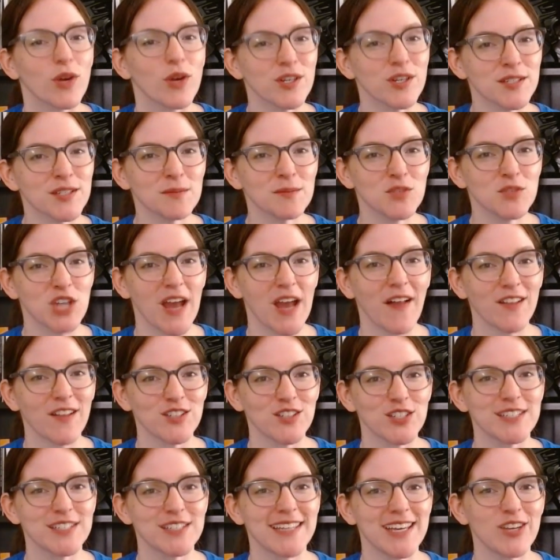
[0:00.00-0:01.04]
What are some
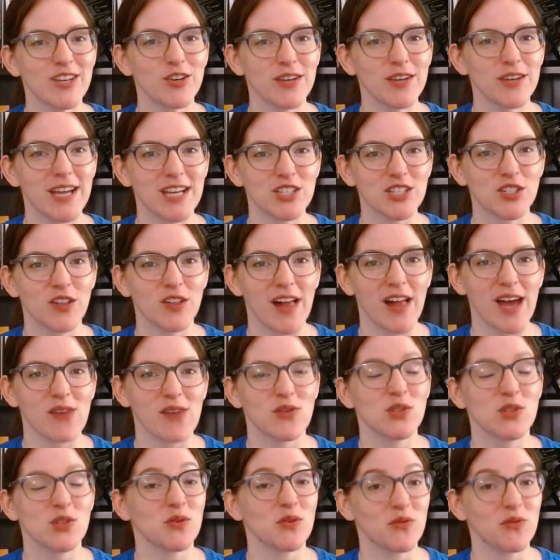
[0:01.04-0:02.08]
challenges that international
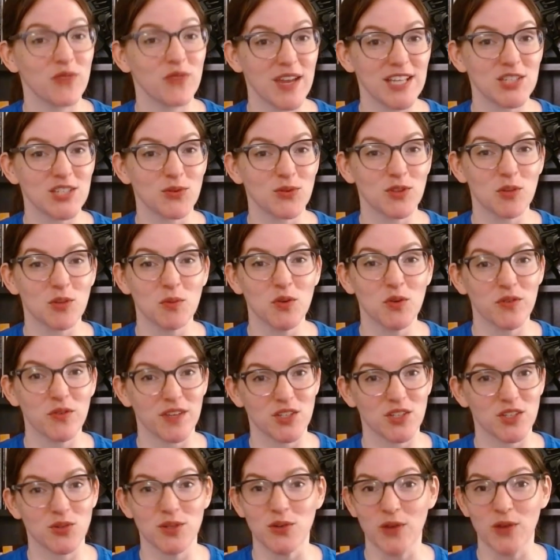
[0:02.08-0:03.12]
athletes will face when they're moving
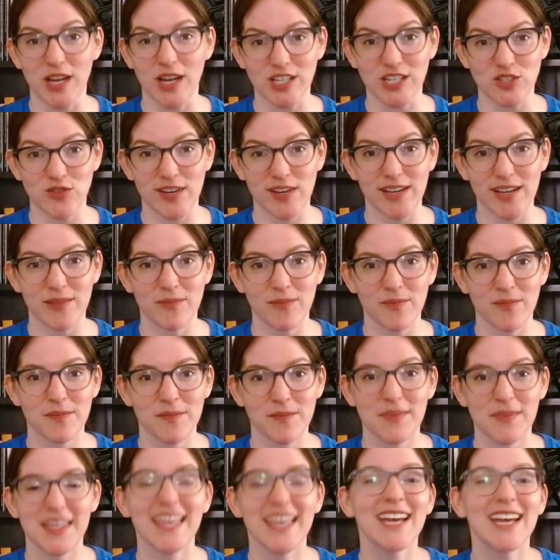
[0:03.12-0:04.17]
to a new country?
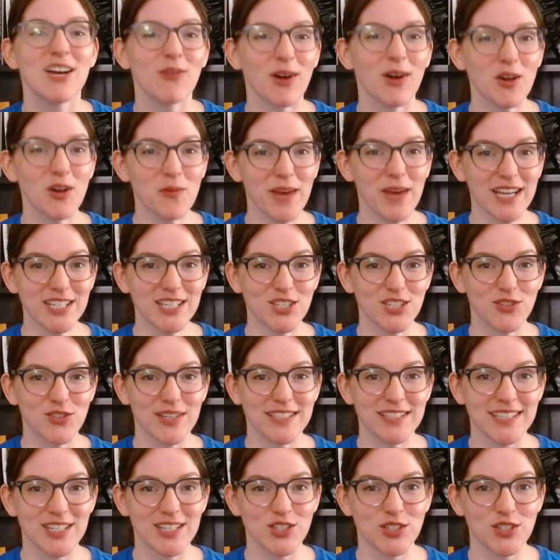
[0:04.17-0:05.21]
Welcome back to
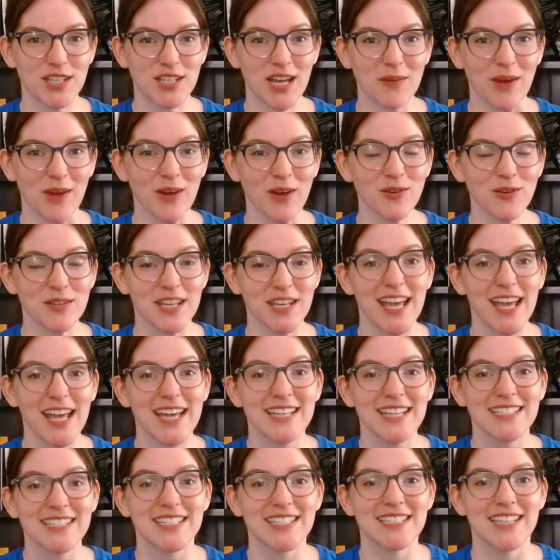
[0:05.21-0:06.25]
Translation Timeout.
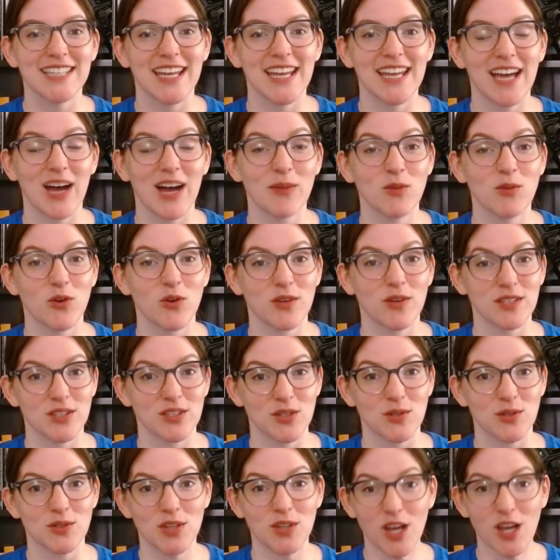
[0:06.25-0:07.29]
Today I'm going
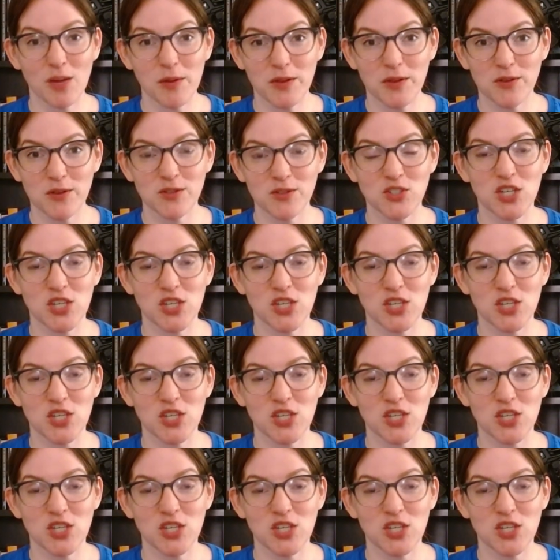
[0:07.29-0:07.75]
to talk about those